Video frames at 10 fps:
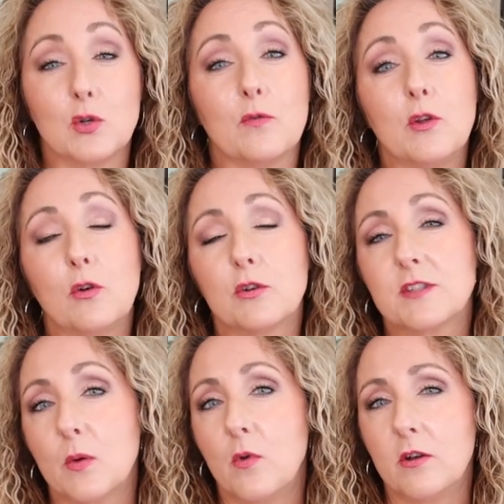So if you are
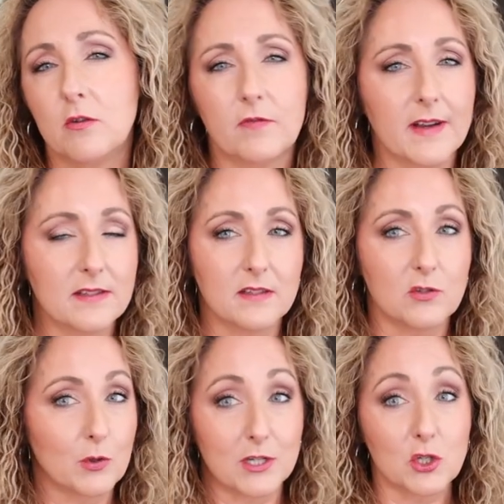someone who finds
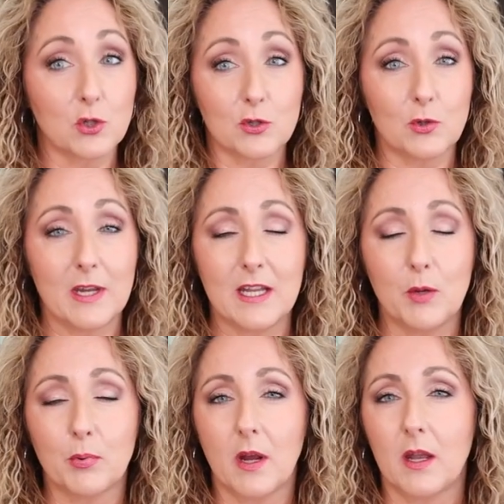traditional
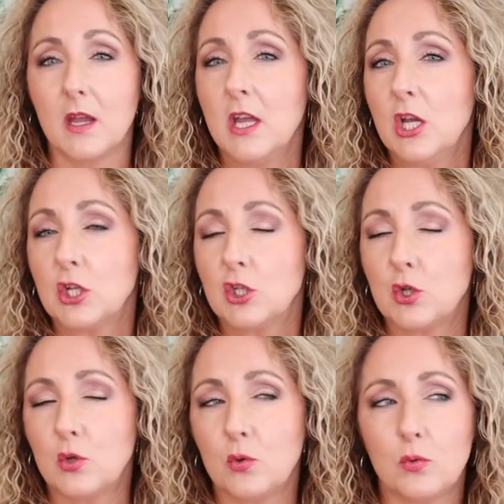zucchini bread
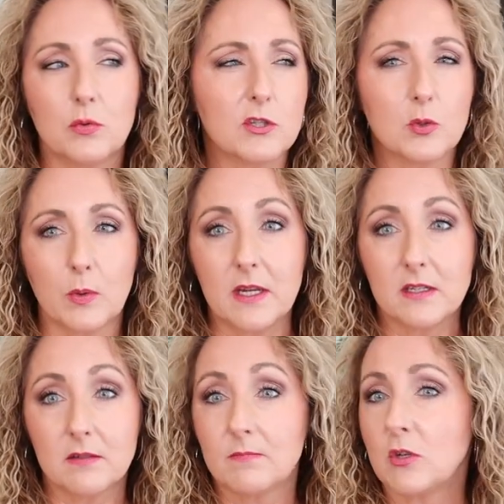too
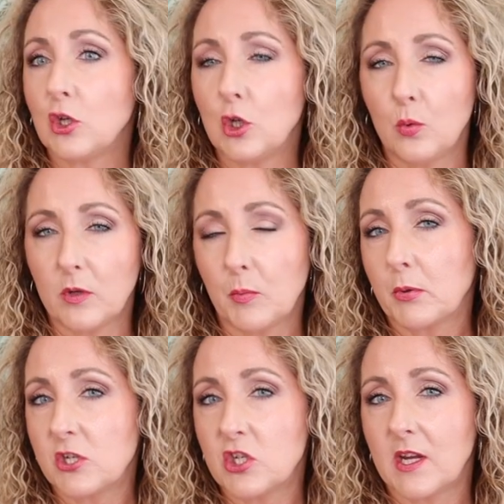sweet, you would
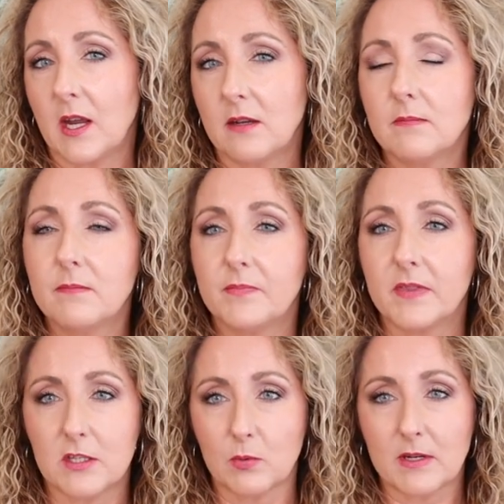appreciate
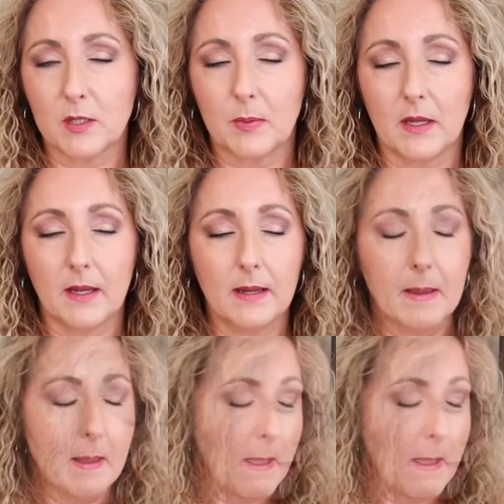this recipe.